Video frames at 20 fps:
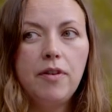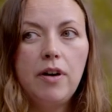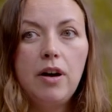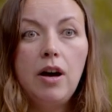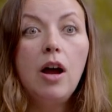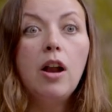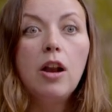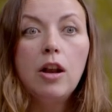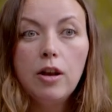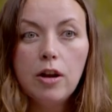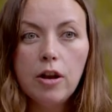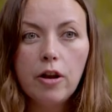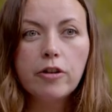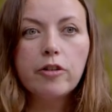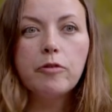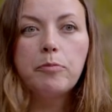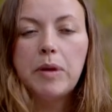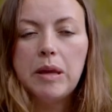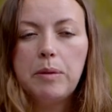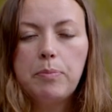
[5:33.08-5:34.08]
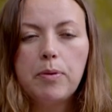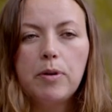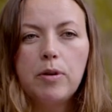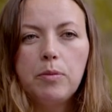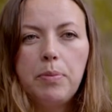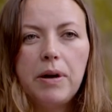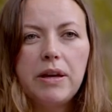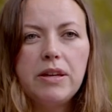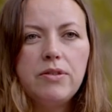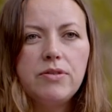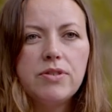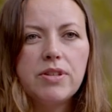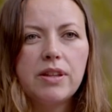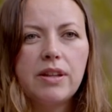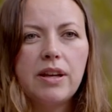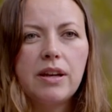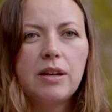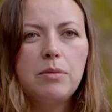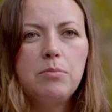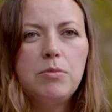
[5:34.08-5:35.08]
for a lot of people by using
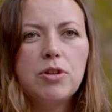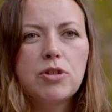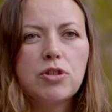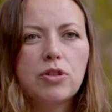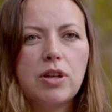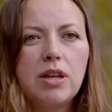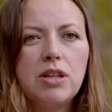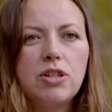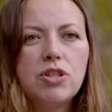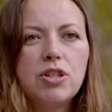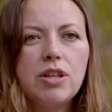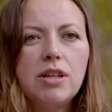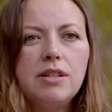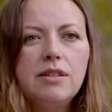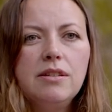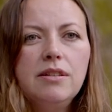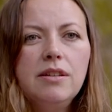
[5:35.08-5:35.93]
that commercial kitchen.